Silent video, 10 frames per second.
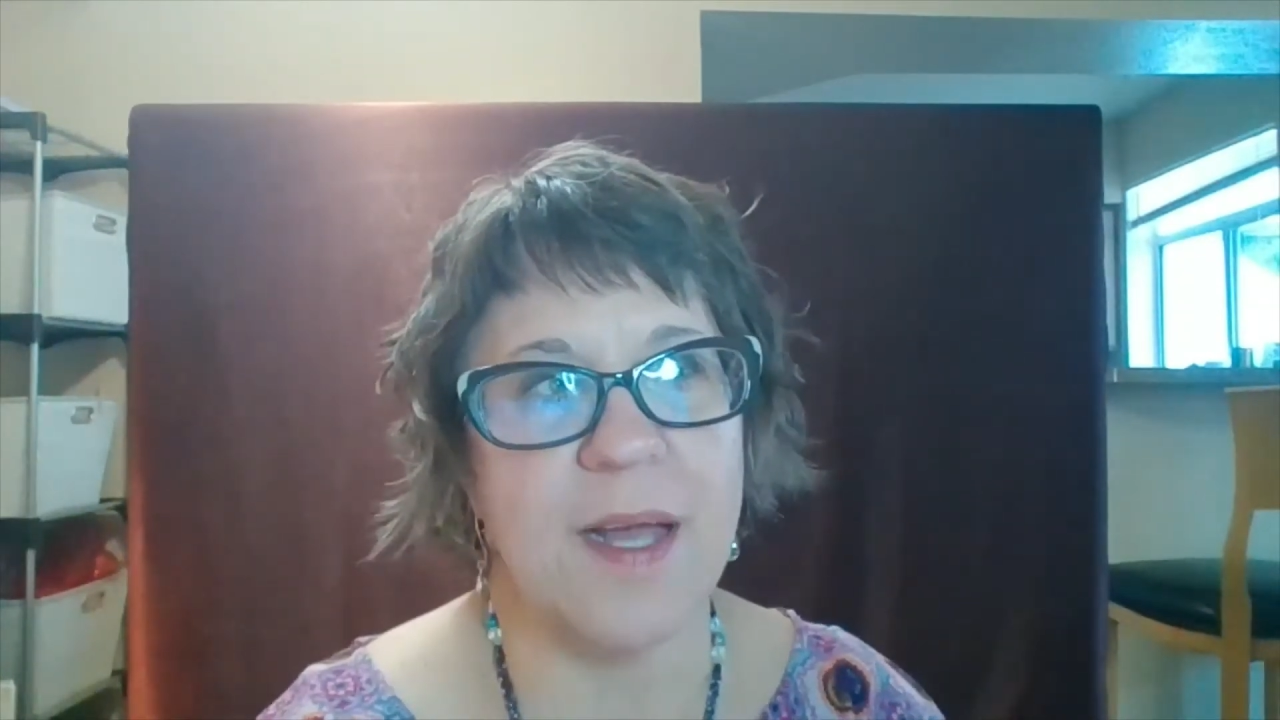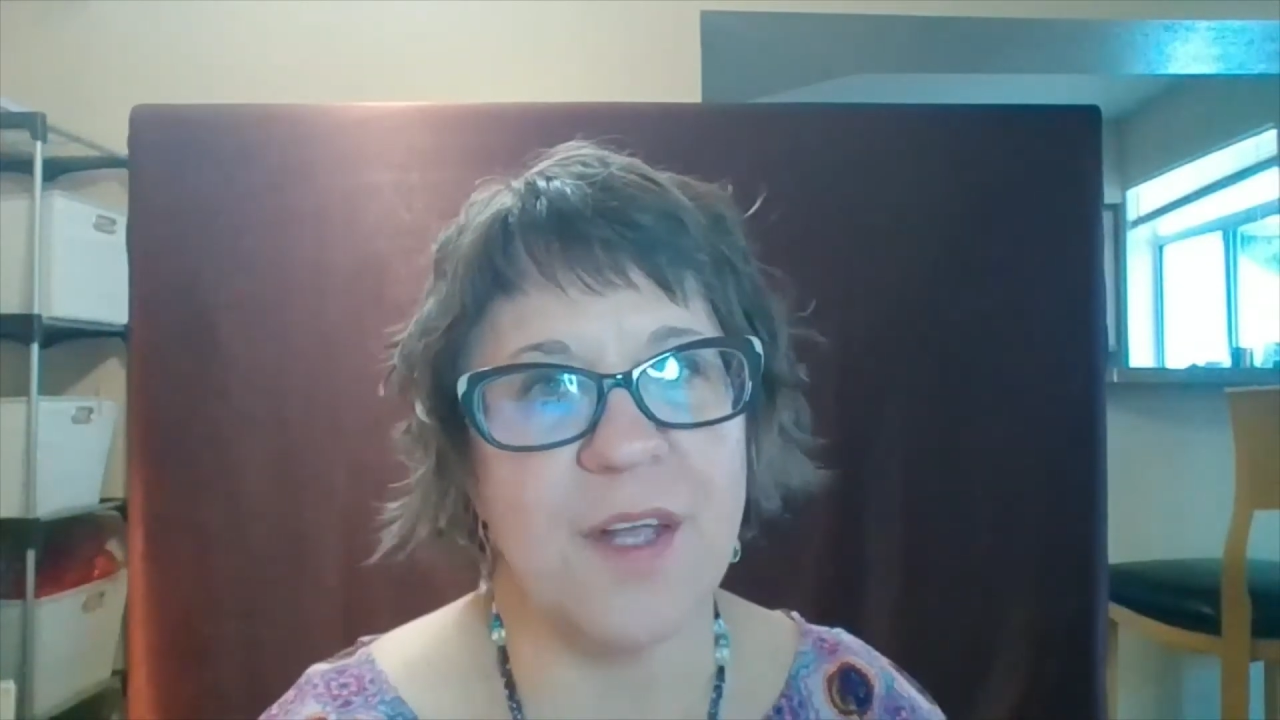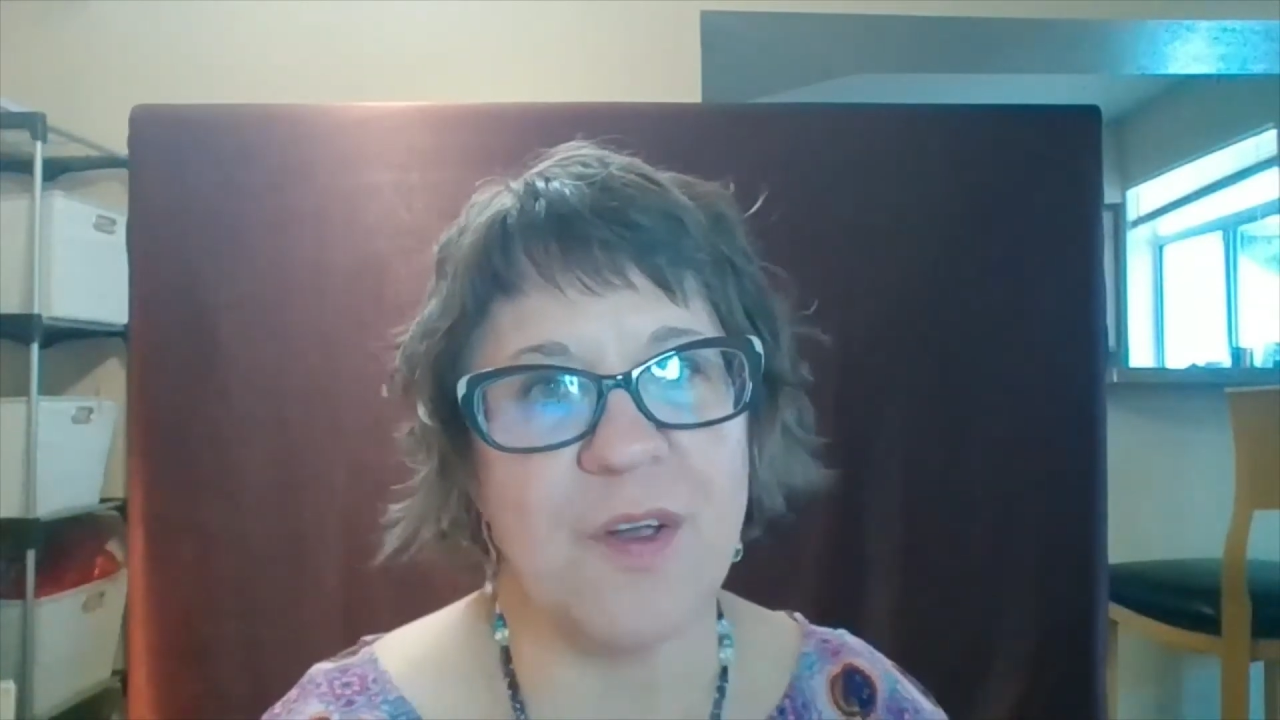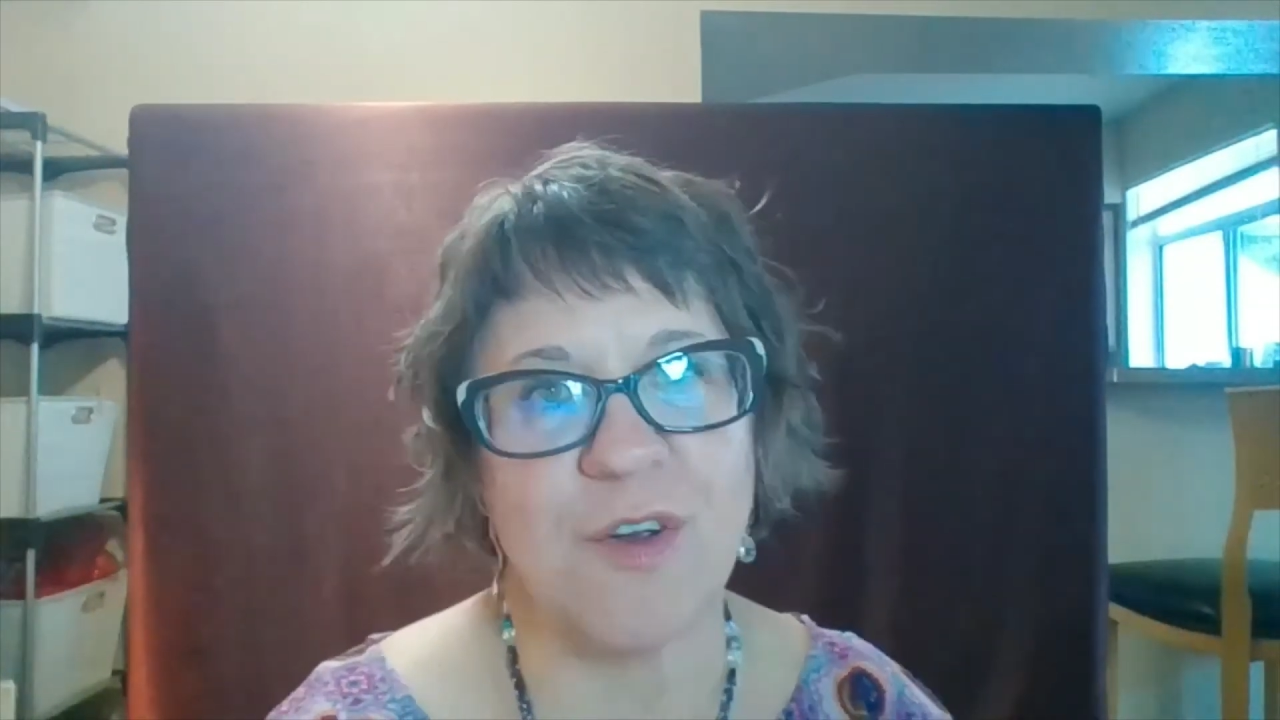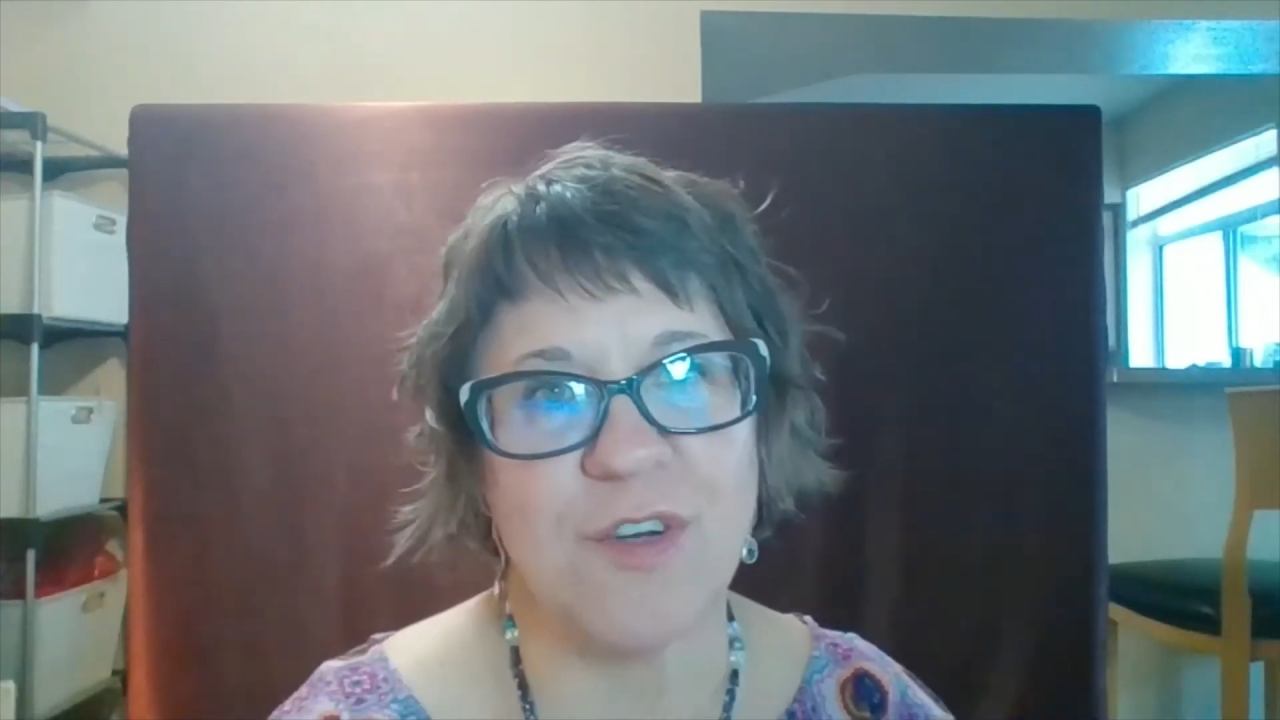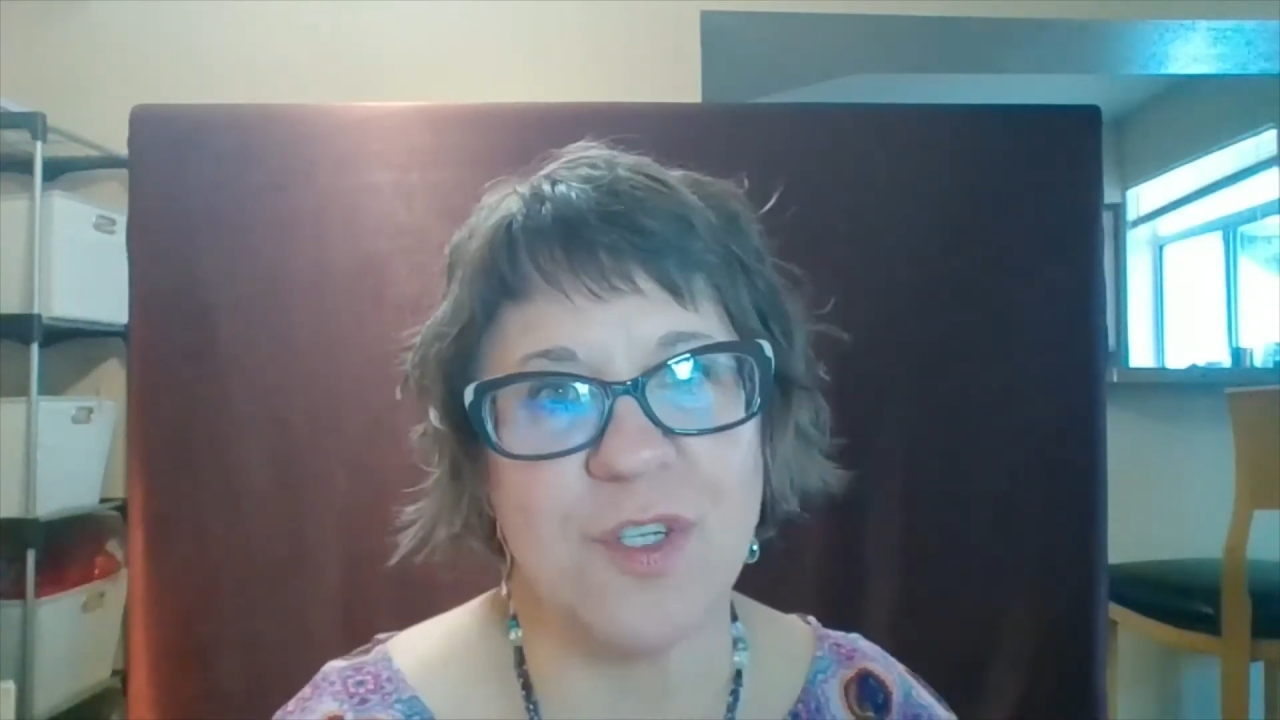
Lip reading: encourage